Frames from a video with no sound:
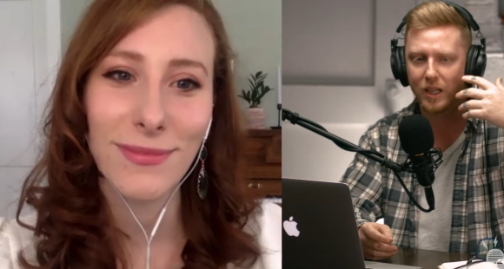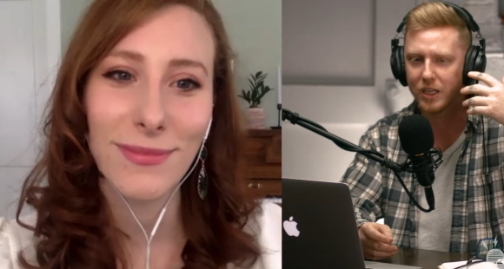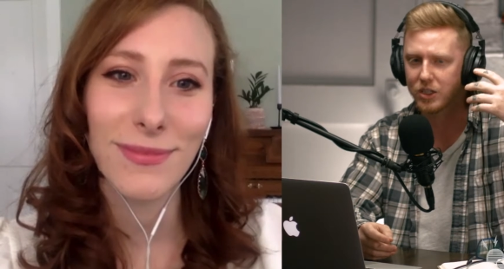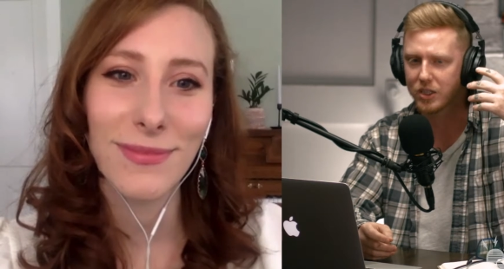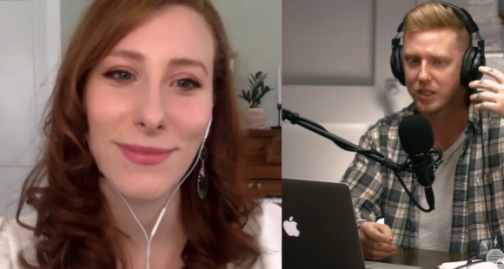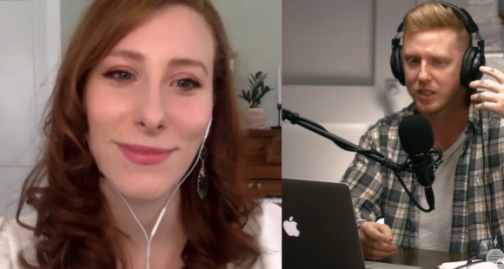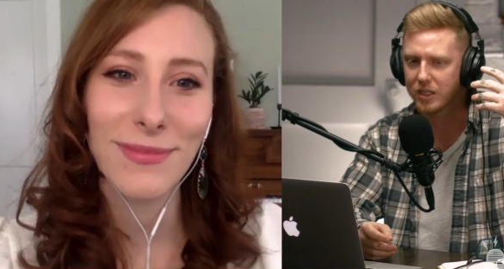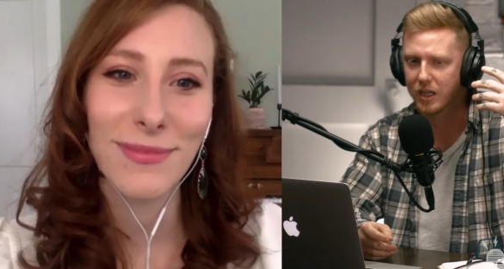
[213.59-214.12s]
Speaker 1: like
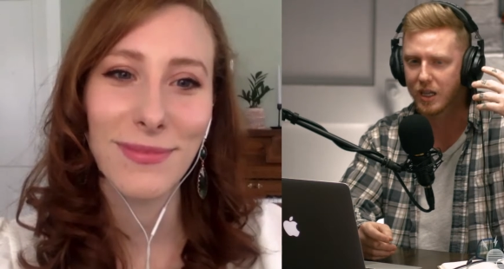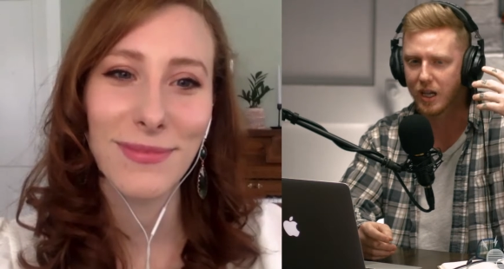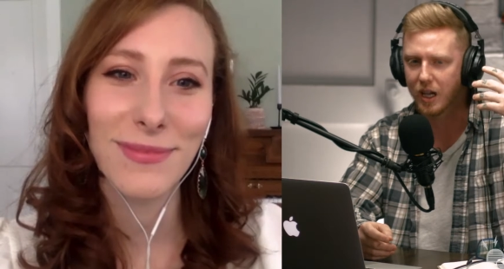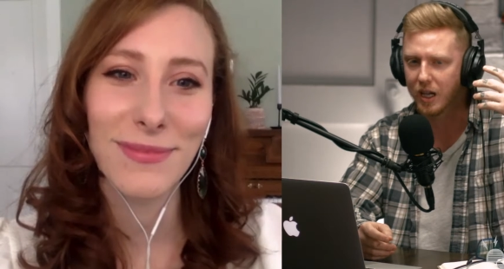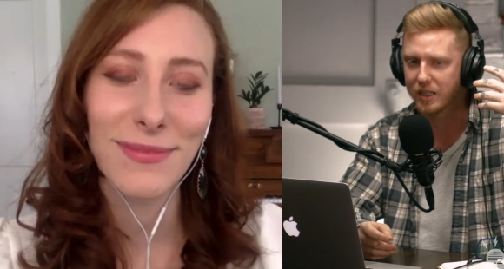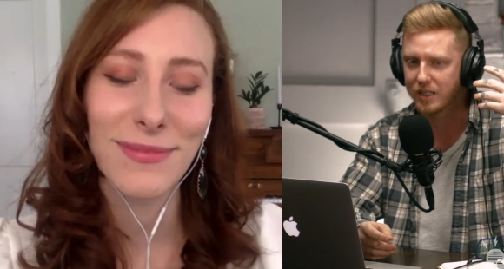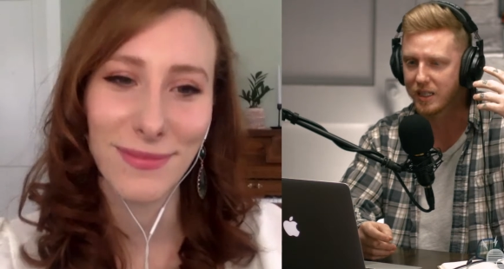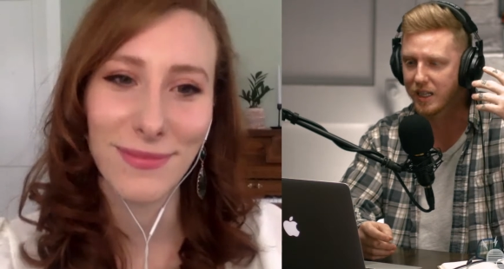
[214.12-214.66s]
just
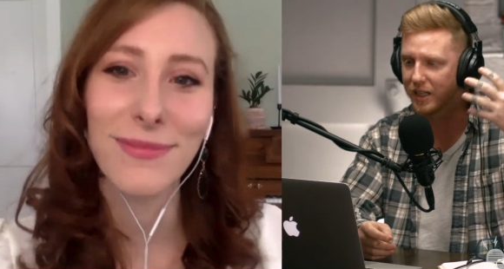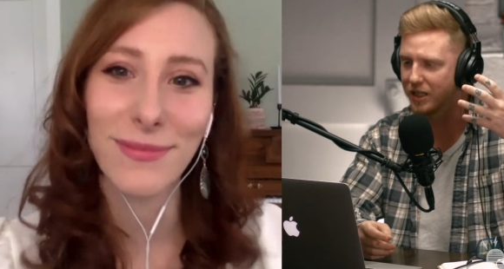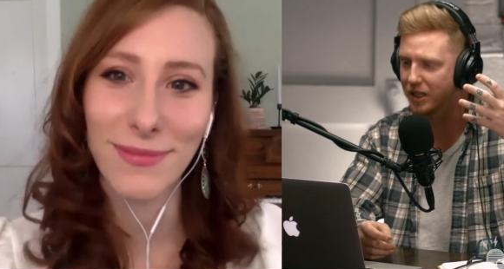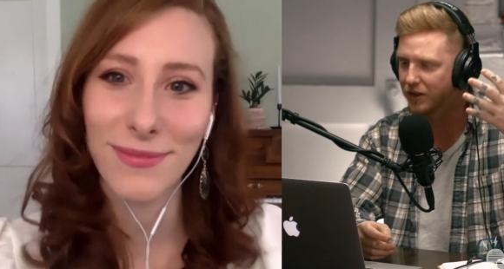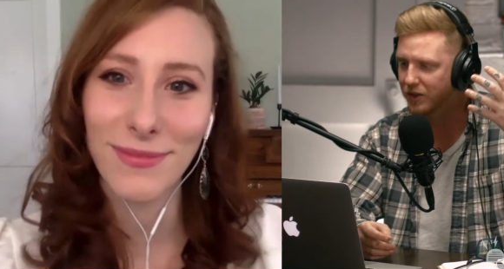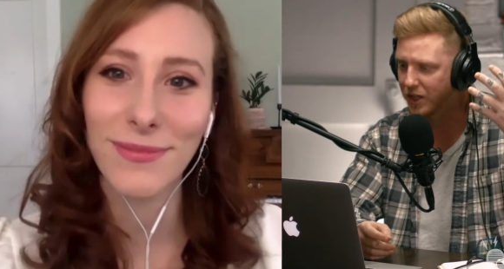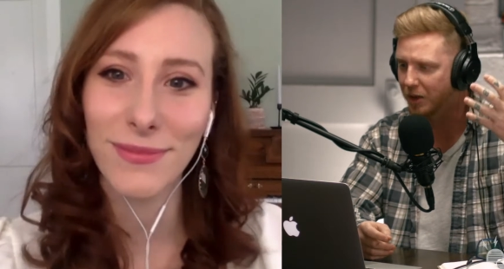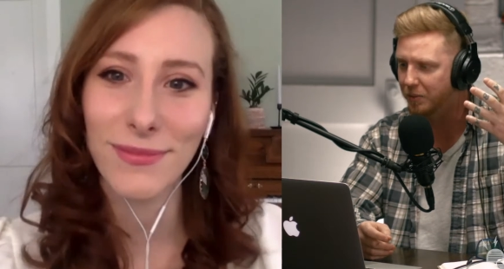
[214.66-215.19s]
a season mm-hmm.
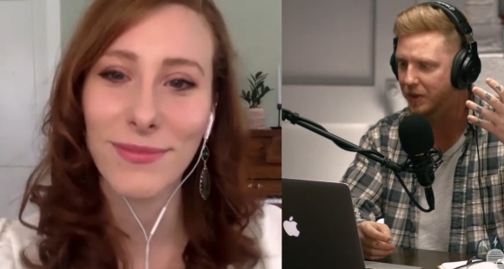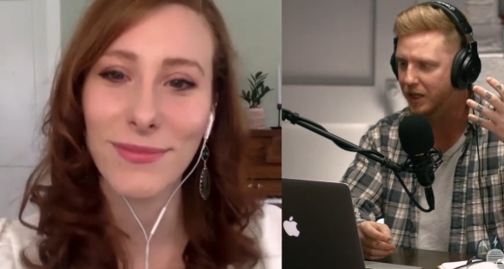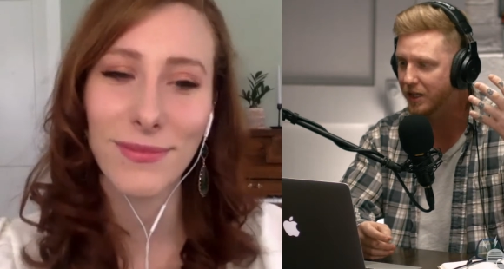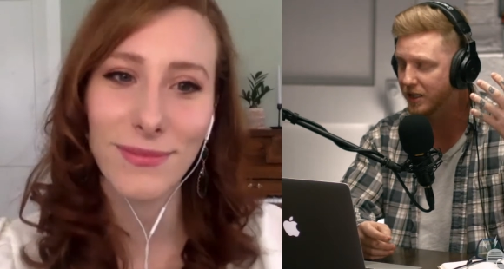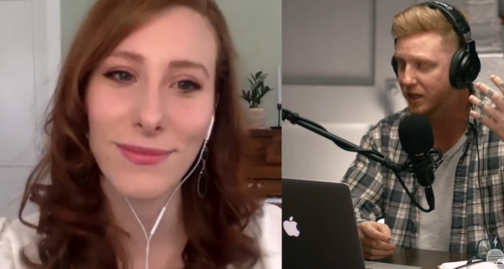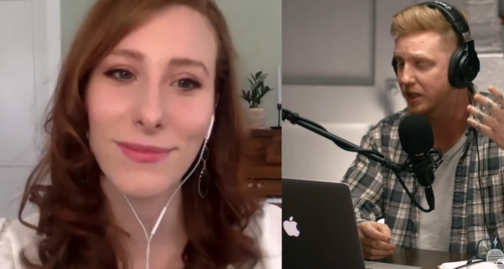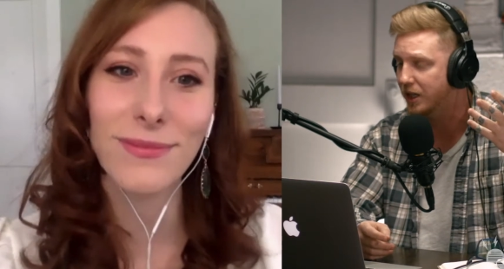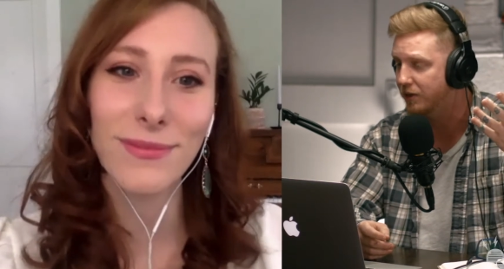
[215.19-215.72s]
of something
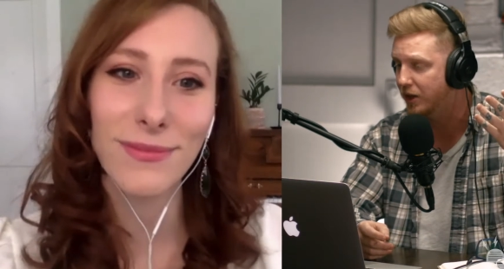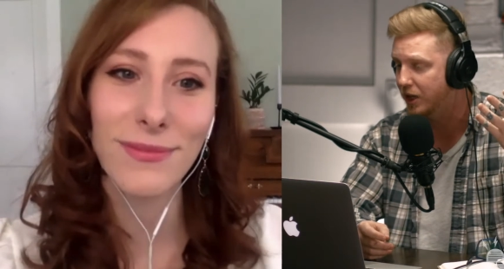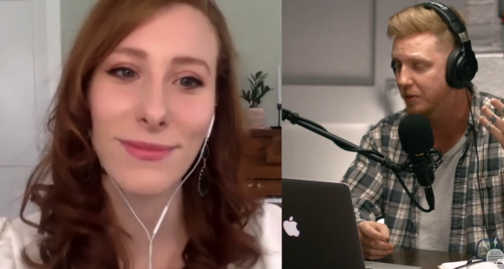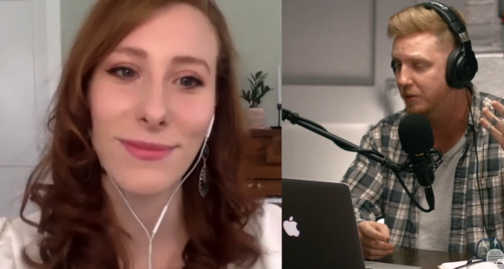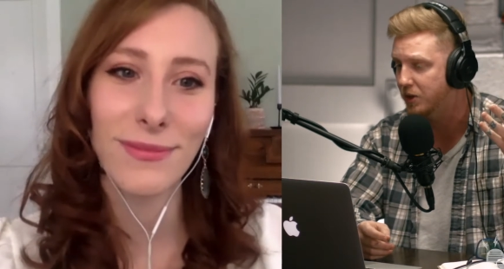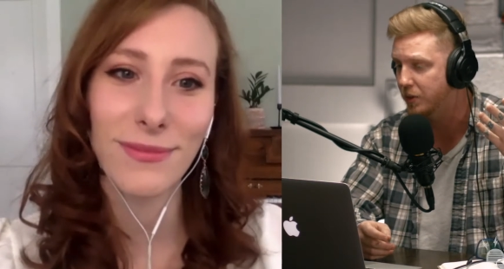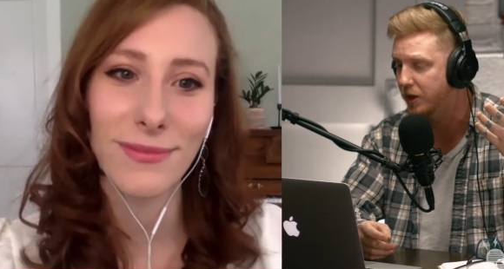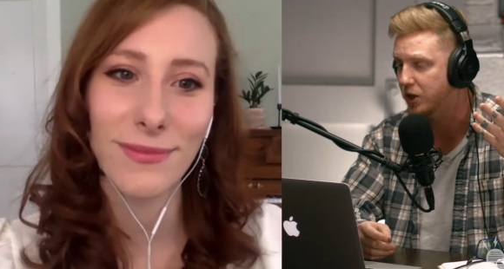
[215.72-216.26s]
significant
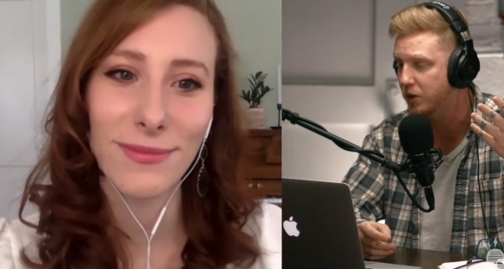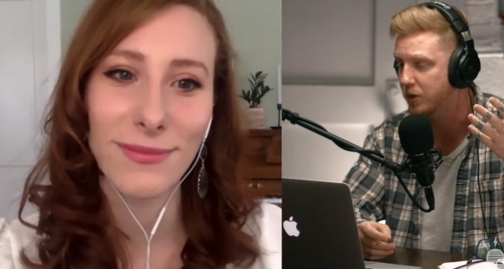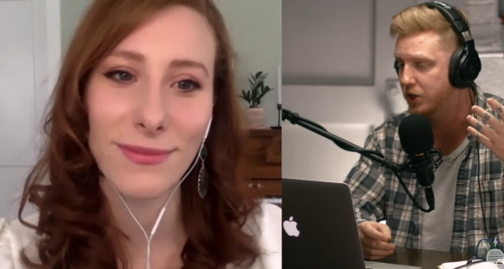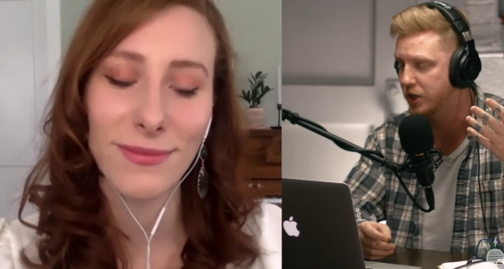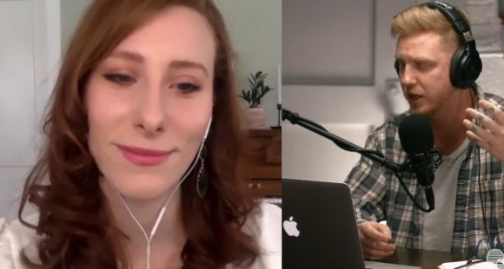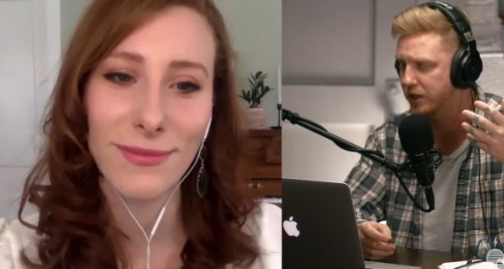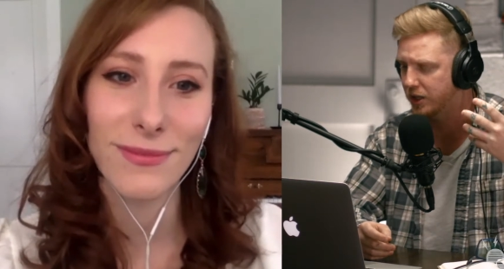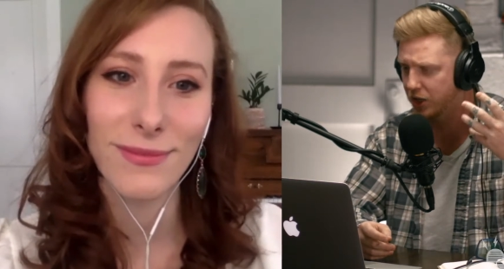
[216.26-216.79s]
between you and
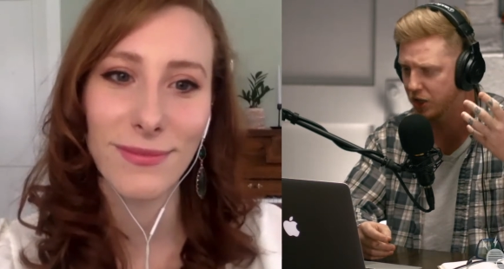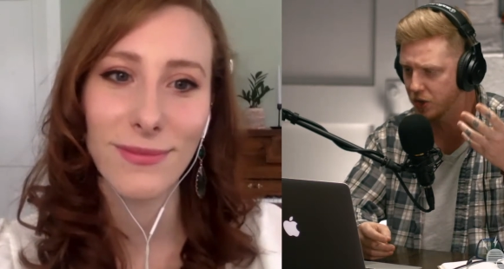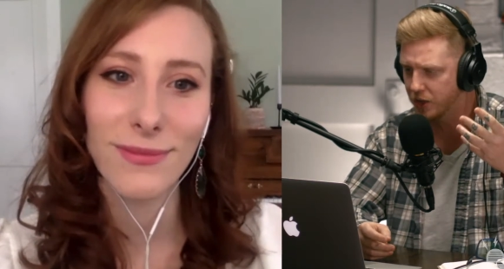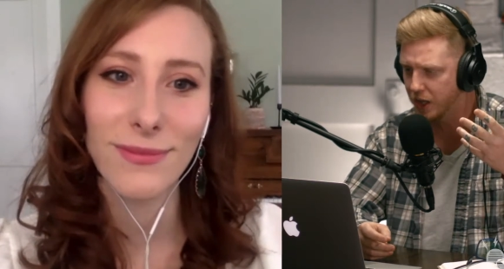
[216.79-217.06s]
Jesus. Could you